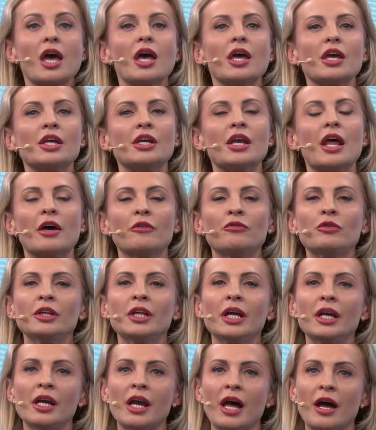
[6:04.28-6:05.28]
In
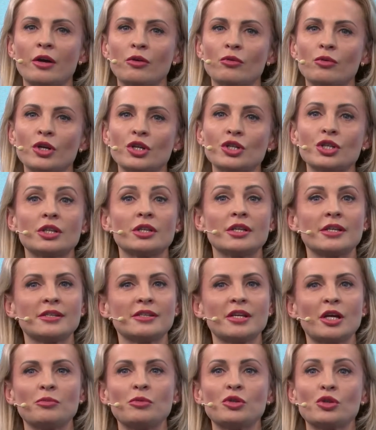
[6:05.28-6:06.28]
everyday language, this
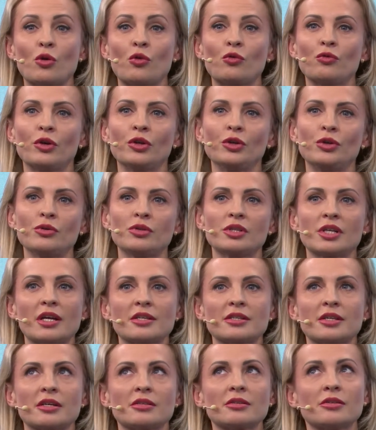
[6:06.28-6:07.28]
term is often used
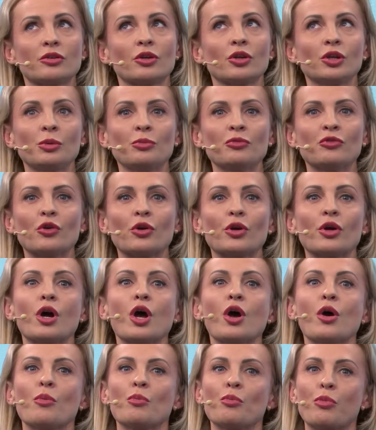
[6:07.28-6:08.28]
as a synonym for
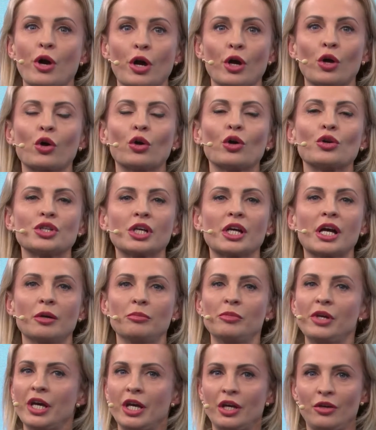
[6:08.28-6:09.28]
pro-ecological
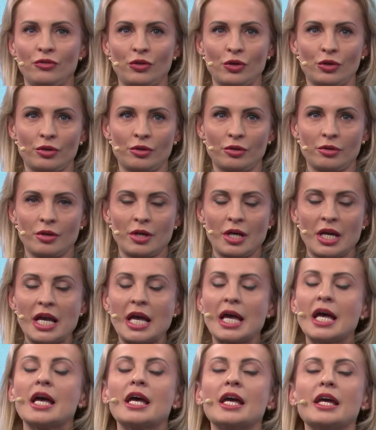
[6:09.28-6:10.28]
behavior.
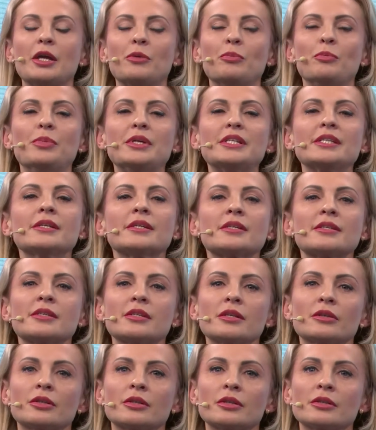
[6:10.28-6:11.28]
In business
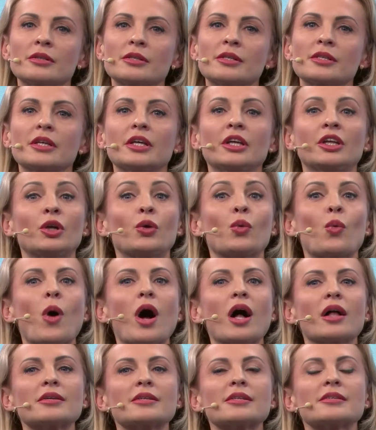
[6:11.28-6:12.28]
circles, it
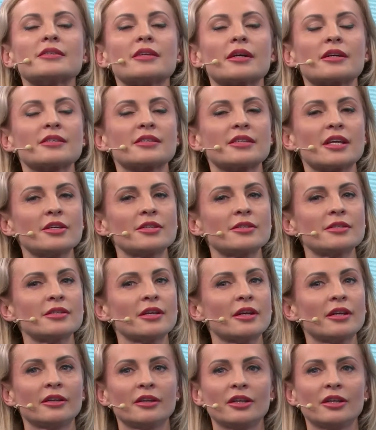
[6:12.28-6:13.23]
equals success and